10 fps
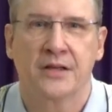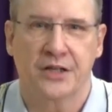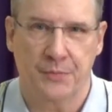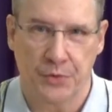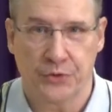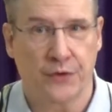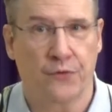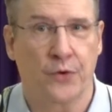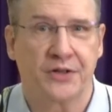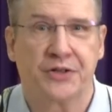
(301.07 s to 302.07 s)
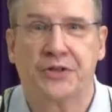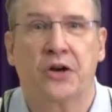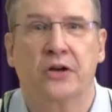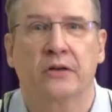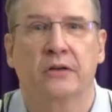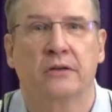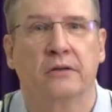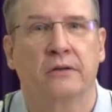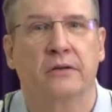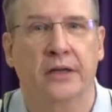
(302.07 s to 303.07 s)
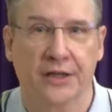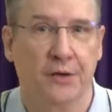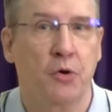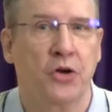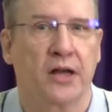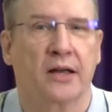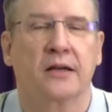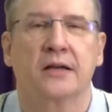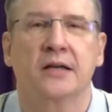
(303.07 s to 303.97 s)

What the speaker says: Some useful phrases are in the morning,